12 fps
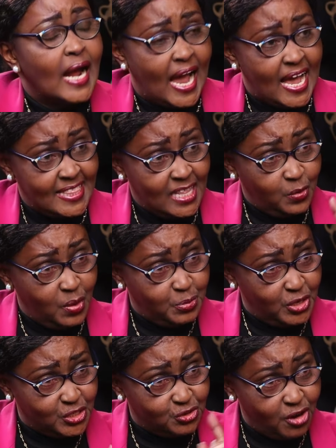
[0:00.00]
And they were
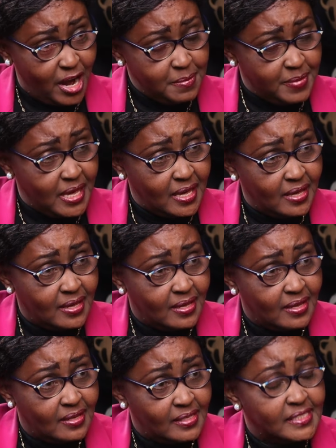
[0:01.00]
prescribing
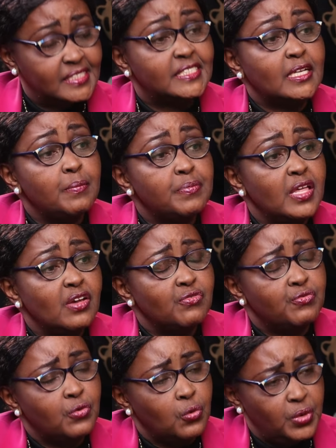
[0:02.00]
something
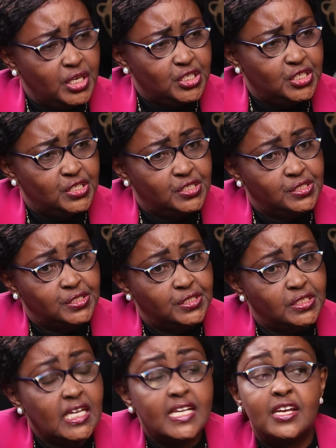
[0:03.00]
for which they
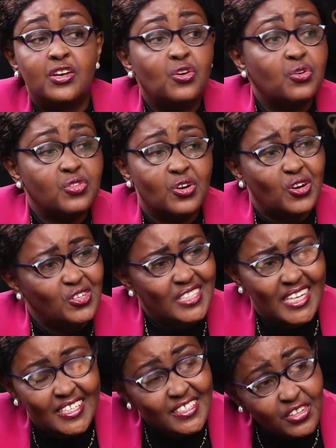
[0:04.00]
didn't know the
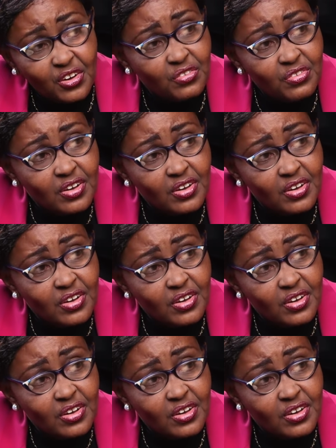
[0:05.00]
contents of.